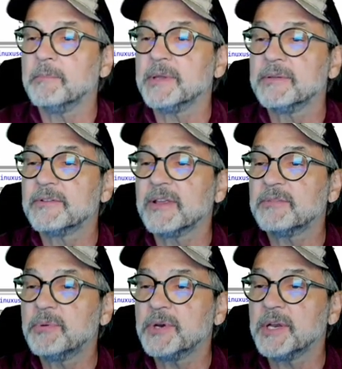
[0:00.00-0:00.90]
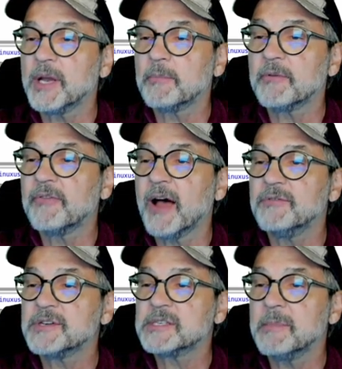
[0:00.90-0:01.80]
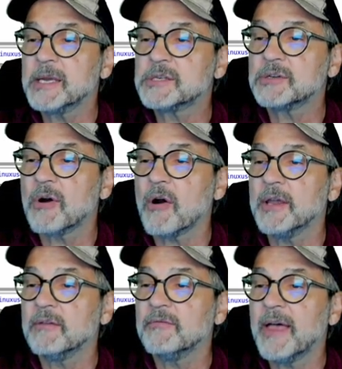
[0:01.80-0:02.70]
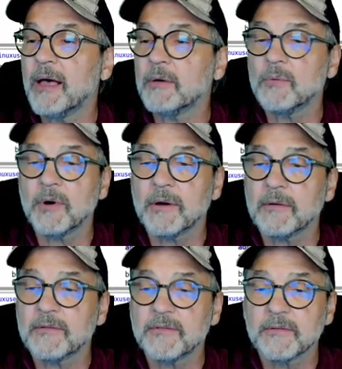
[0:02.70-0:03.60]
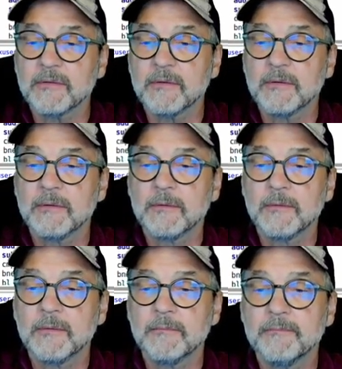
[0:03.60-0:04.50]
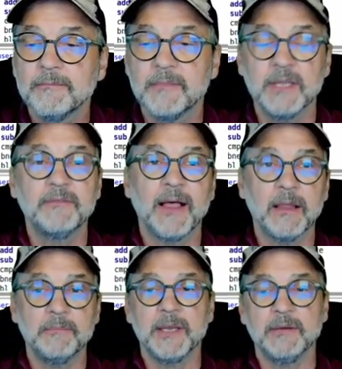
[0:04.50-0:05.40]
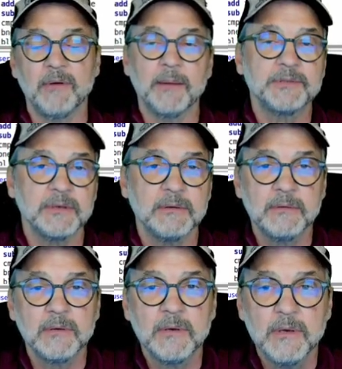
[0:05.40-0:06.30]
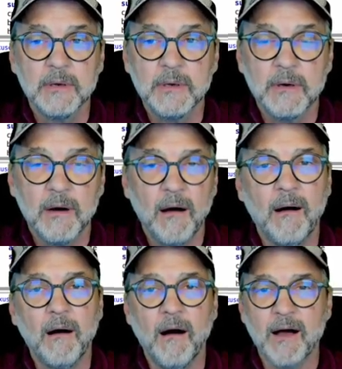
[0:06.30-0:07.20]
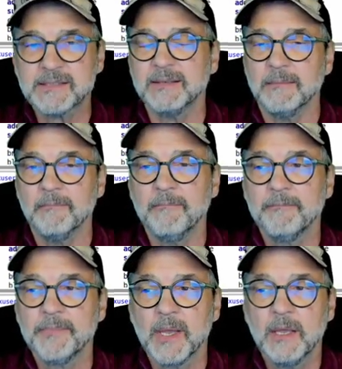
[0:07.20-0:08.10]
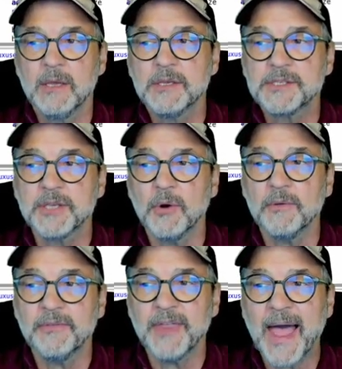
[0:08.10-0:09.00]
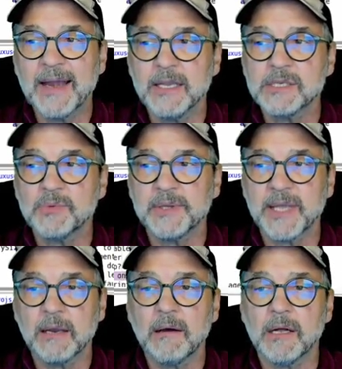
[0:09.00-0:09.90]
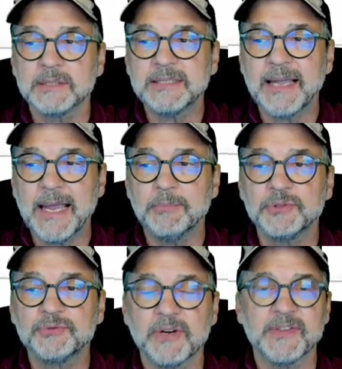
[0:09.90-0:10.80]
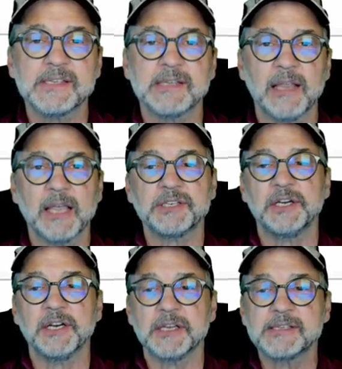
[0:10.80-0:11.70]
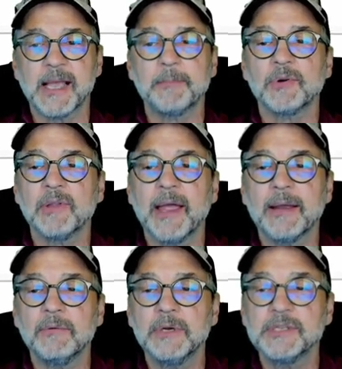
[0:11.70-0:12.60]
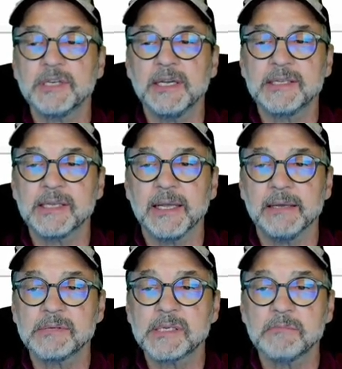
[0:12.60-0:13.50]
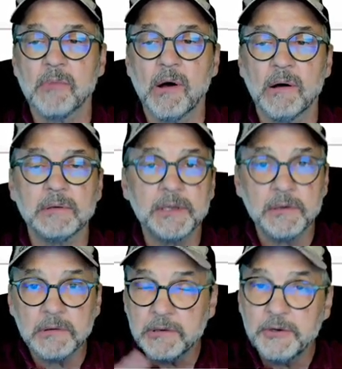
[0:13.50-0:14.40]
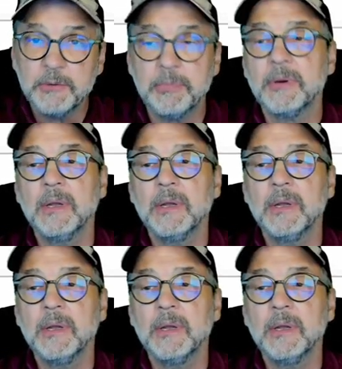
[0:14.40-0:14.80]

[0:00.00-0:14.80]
but so let's put in number 5 just to make sure our invalid works. Invalid menu option. Awesome. So that is what they call table-driven selection in assembler language. It's a small little loop